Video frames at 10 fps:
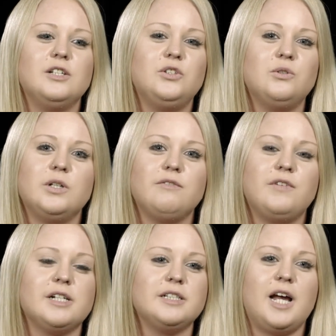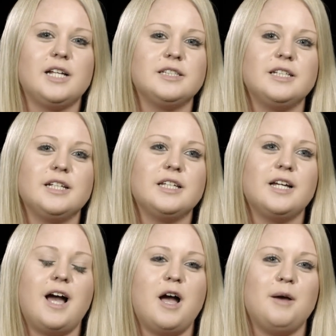doing fantastic.
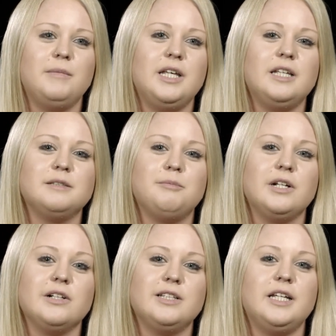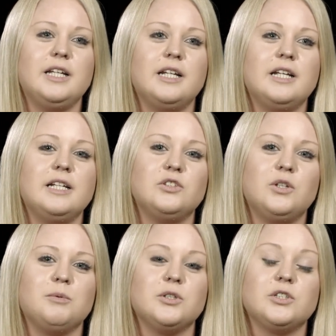He's been clean and
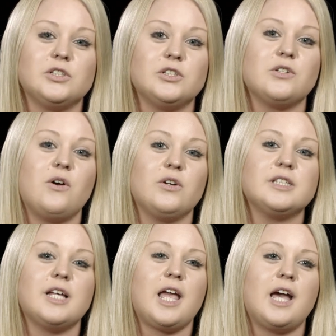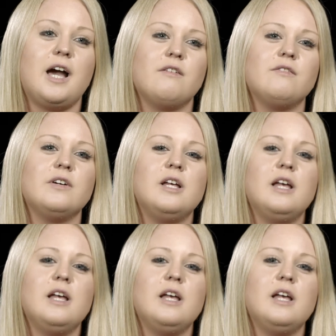sober just as long as I have.